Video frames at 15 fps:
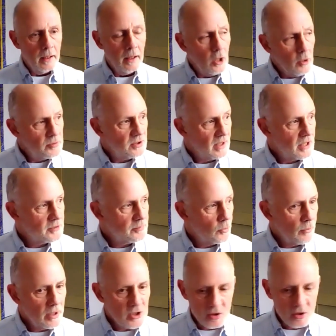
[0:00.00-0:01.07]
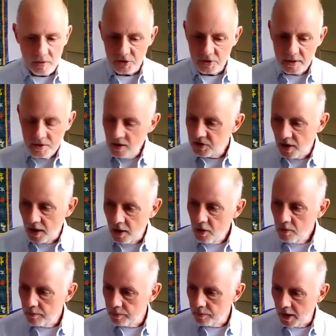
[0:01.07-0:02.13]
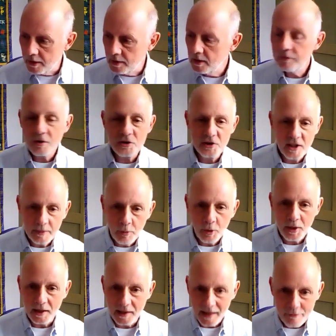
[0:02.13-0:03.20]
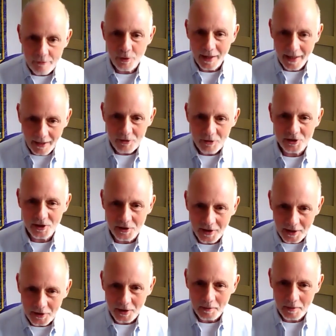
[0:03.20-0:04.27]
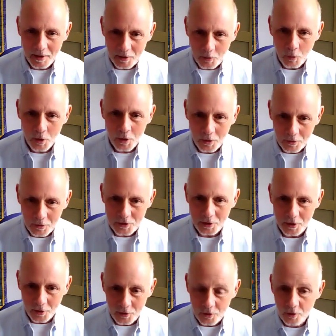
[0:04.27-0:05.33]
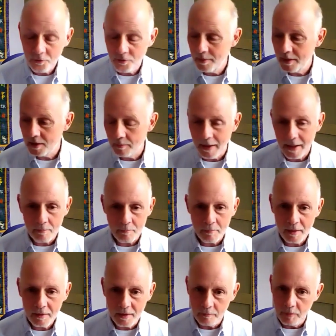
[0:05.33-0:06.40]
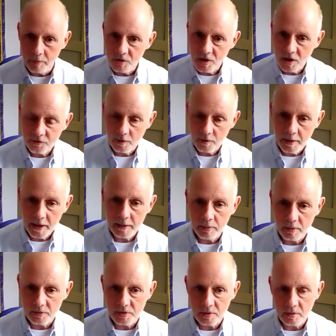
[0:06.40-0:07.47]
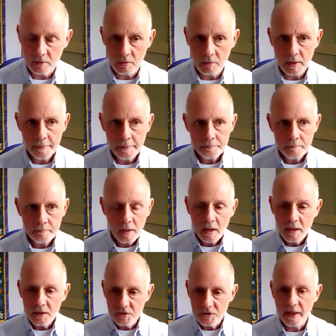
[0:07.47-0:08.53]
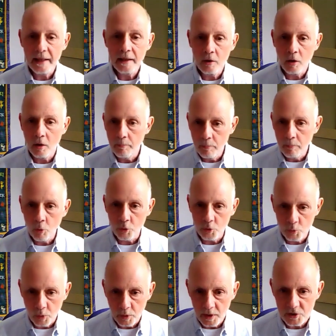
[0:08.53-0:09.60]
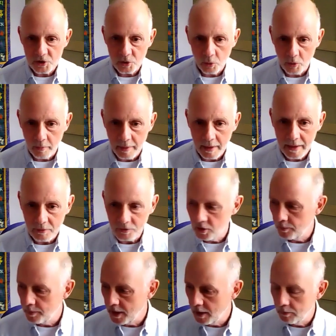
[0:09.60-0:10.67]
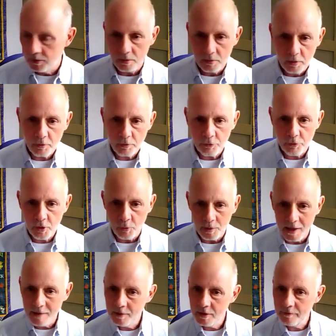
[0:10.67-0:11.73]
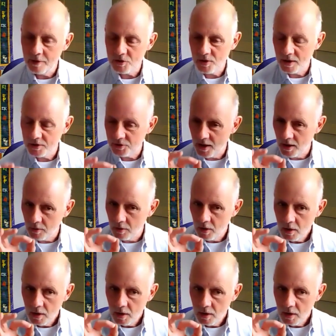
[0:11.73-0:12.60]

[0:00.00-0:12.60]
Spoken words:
Hopes and aspirations. I just hope, I'd love to see the book in every house in the world, not for me to make money, but just for people to take on board what it's all about, to be able to look through. And even if it's just that